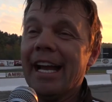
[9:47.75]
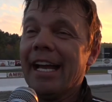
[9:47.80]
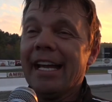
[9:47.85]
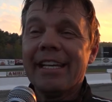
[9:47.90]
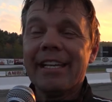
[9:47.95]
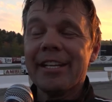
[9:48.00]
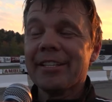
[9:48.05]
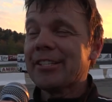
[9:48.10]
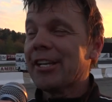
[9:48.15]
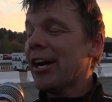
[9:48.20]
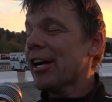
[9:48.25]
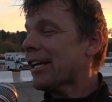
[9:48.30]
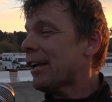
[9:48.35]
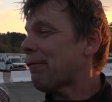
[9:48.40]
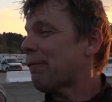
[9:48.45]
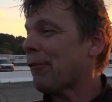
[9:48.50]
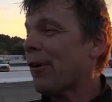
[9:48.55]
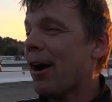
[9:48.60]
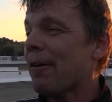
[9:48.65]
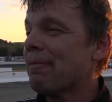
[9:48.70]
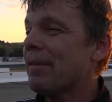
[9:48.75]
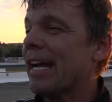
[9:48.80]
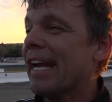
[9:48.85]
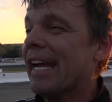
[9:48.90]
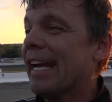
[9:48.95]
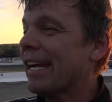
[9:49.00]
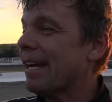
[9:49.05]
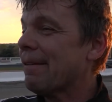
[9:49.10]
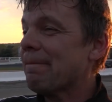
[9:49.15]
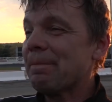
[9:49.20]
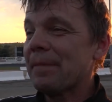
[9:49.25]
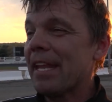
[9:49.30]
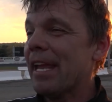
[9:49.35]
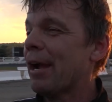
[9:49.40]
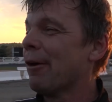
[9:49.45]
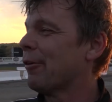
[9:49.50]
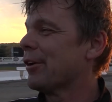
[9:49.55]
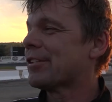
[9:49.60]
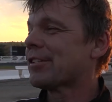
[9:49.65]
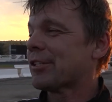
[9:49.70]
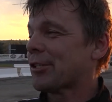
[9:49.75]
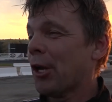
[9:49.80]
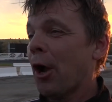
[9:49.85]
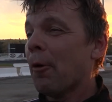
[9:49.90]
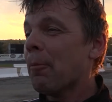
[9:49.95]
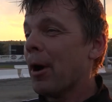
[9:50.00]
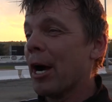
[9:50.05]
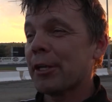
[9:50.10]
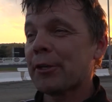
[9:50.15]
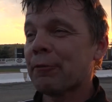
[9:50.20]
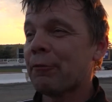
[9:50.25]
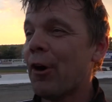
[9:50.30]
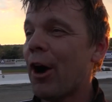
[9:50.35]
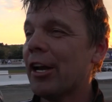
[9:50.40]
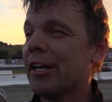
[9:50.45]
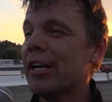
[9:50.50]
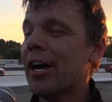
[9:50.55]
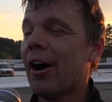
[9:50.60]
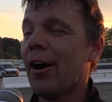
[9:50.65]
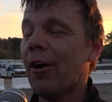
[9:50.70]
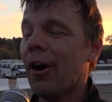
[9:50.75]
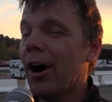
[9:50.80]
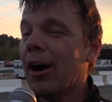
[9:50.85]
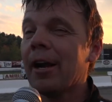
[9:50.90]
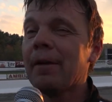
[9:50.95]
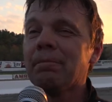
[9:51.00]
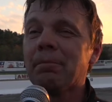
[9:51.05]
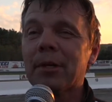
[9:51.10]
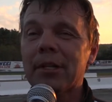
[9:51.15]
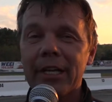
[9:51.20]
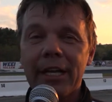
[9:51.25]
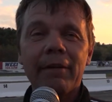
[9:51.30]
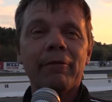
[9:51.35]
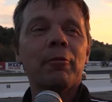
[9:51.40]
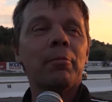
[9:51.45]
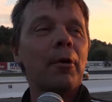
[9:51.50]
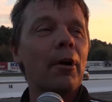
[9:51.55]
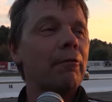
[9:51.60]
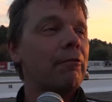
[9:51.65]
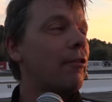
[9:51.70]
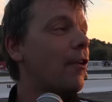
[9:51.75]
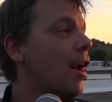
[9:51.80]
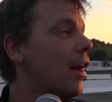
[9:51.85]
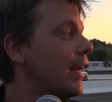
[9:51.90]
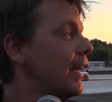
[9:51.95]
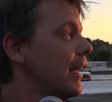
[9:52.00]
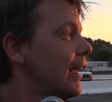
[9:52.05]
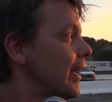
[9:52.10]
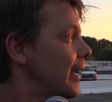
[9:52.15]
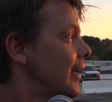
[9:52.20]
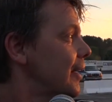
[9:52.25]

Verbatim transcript: You took it from me. It was so much fun, though. Unbelievable fun.